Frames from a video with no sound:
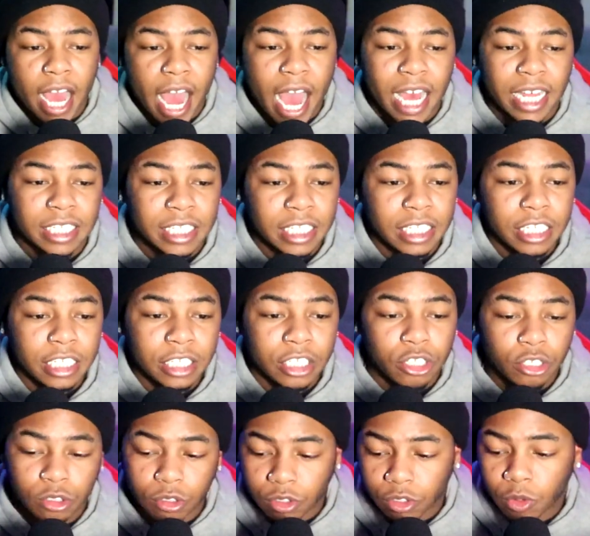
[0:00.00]
I see
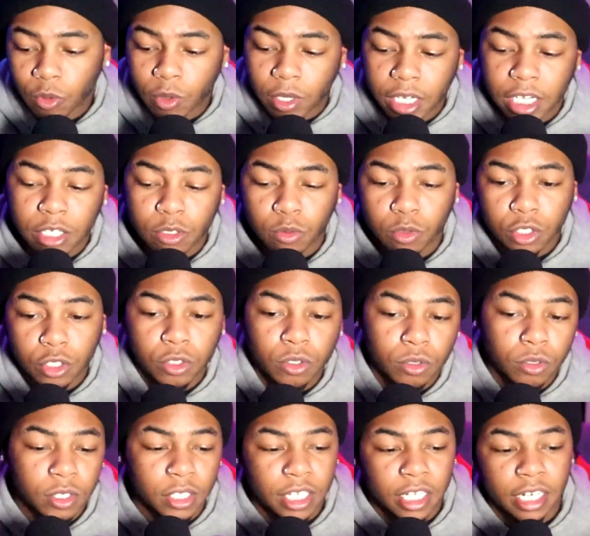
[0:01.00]
dudes doing this with
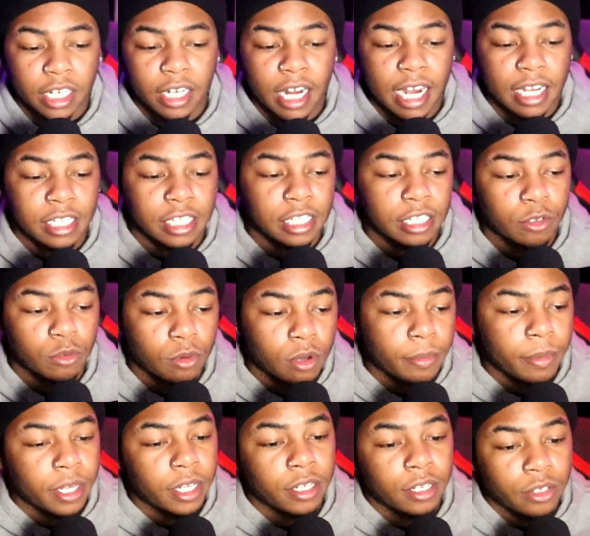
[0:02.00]
dudes, and I see
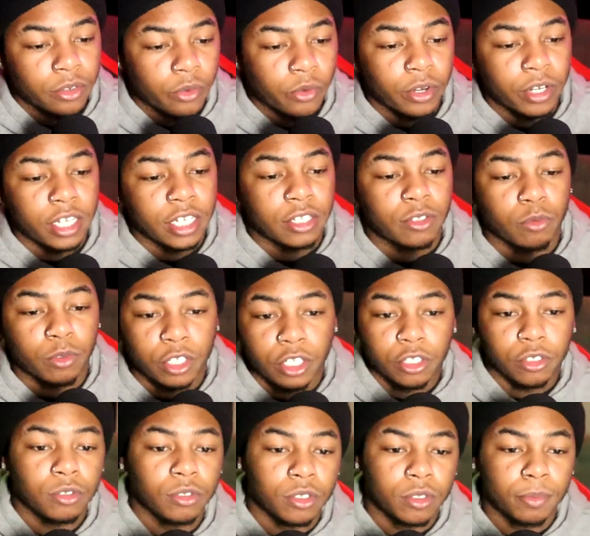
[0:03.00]
women doing this with
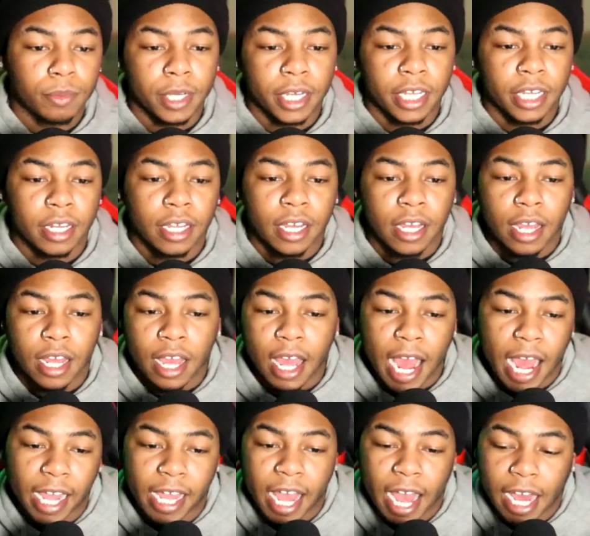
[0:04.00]
dudes. But
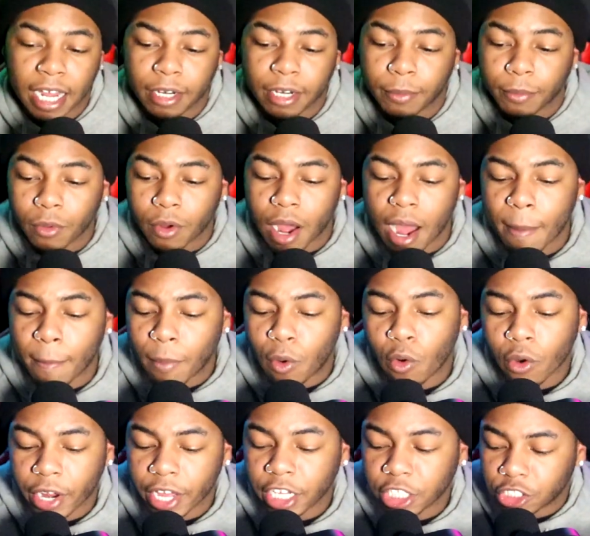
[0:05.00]
I kind of more, I'm
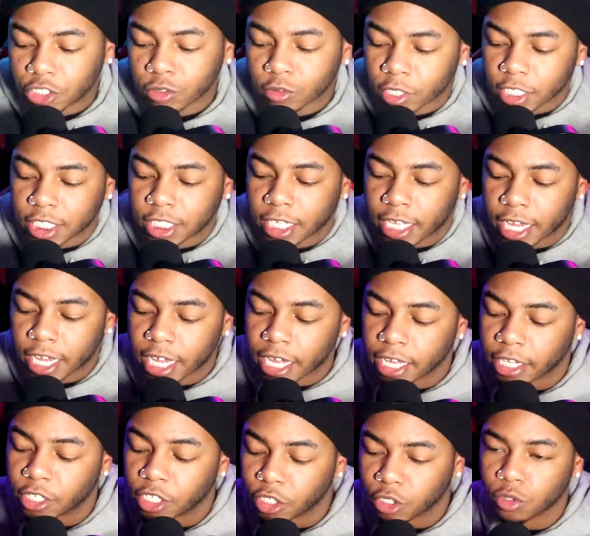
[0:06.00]
more interested
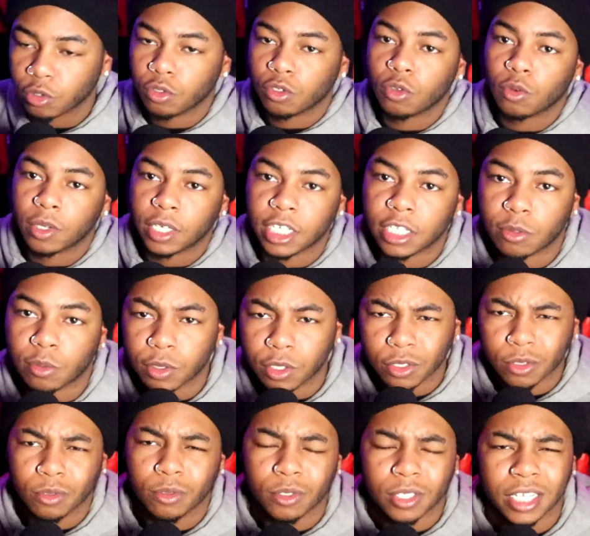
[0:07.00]
in the dudes doing this with
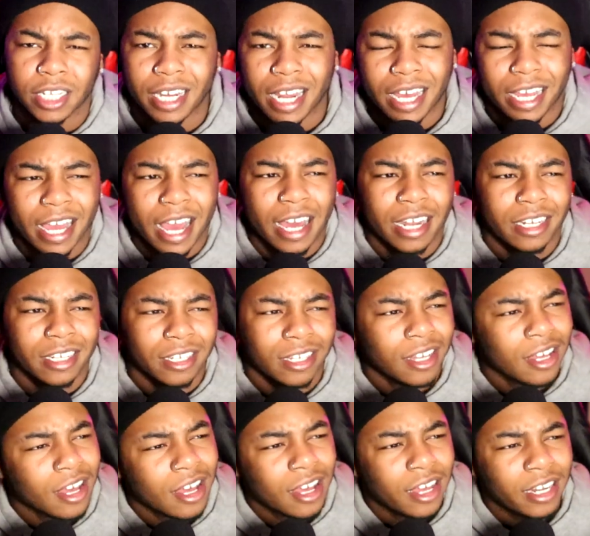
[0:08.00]
dudes, and that kind of
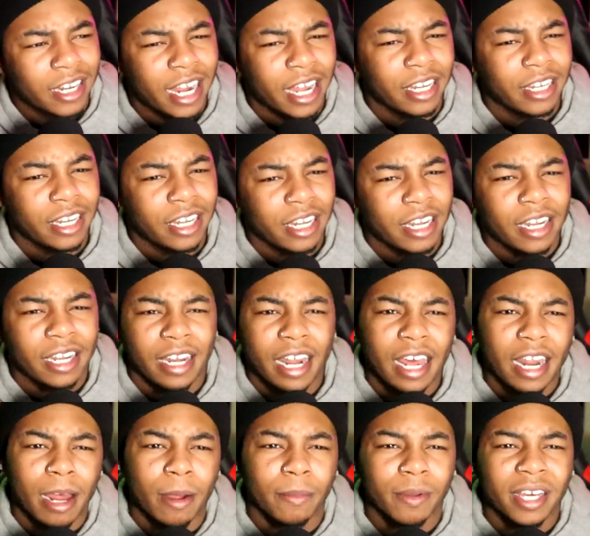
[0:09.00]
like now
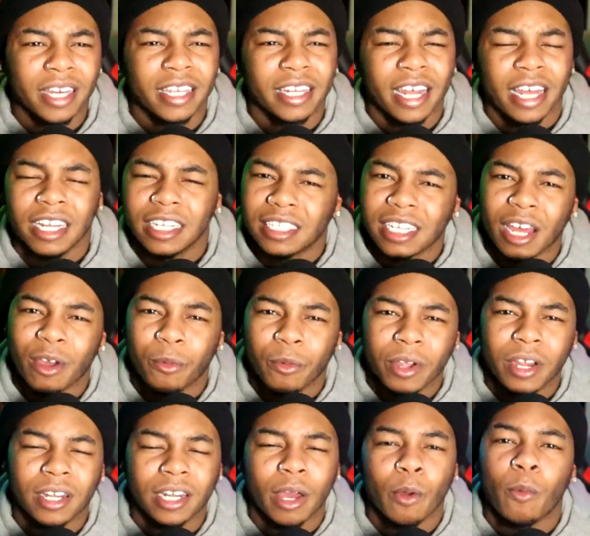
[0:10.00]
that I'm looking at it, it's like
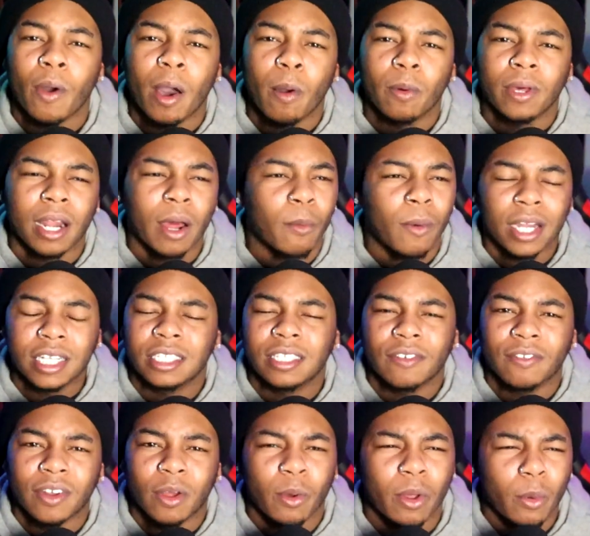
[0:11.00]
weird. Like why would I watch
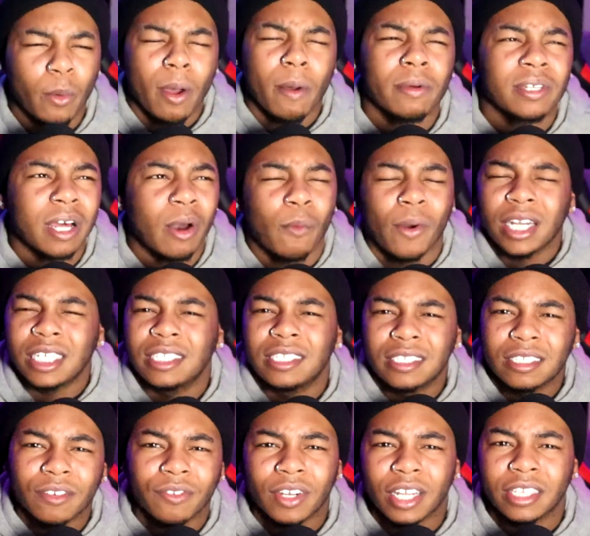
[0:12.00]
stuff? Why was I watching
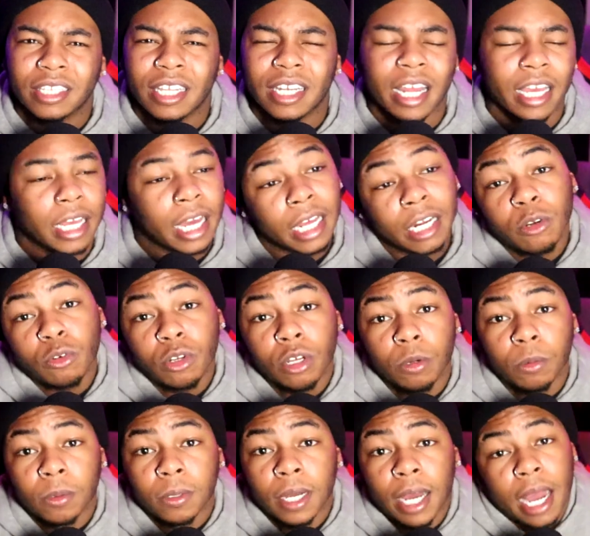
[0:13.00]
stuff like that? Like I don't
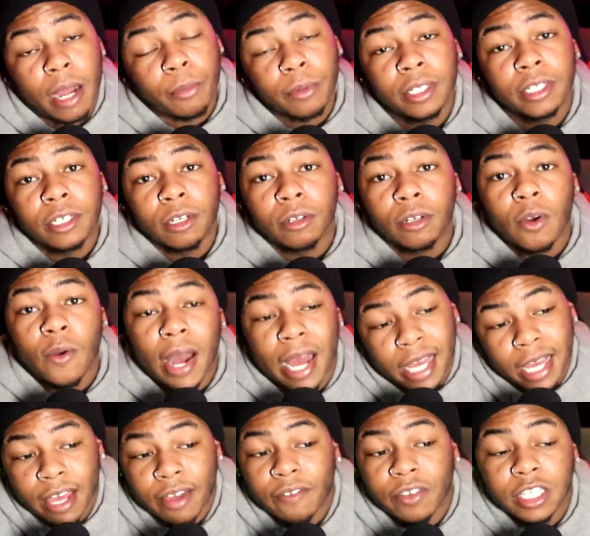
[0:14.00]
know. I really don't know. I
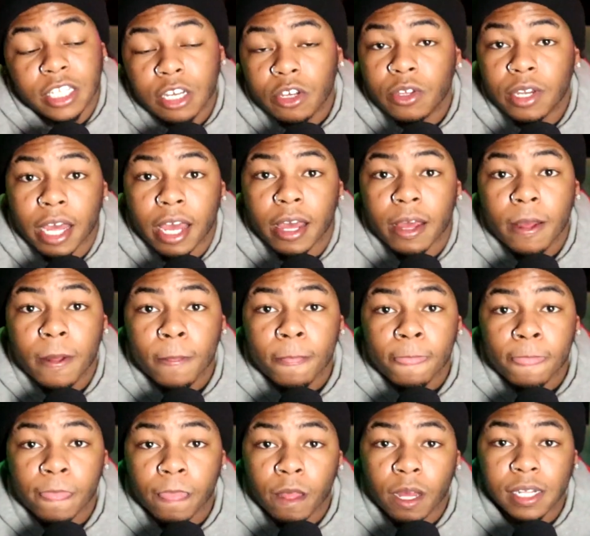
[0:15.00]
can't even tell you that.
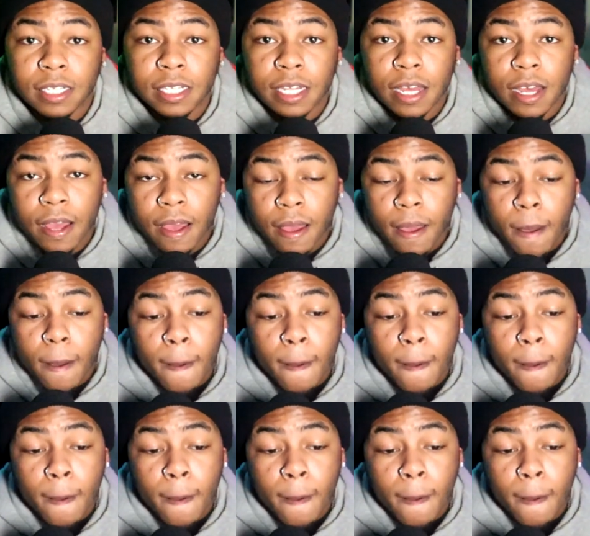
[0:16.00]
You know what I'm saying?